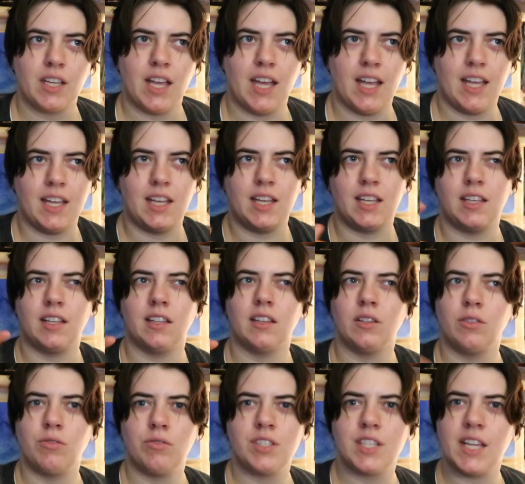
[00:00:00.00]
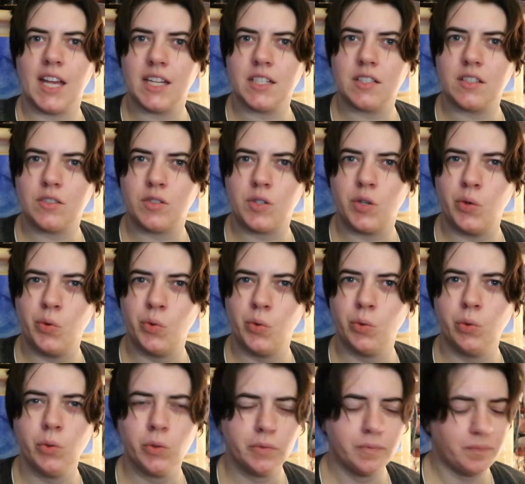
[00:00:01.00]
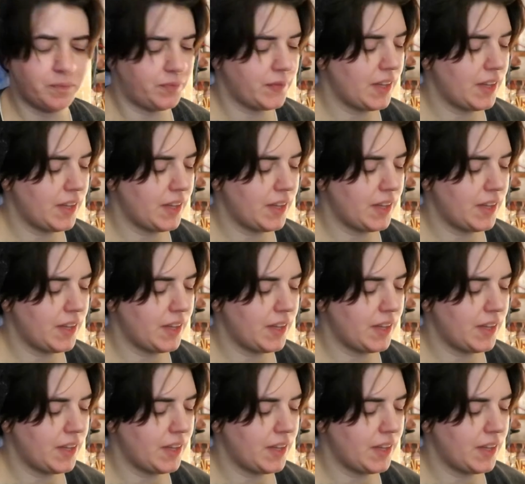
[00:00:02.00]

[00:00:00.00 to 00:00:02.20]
a Lucette tool.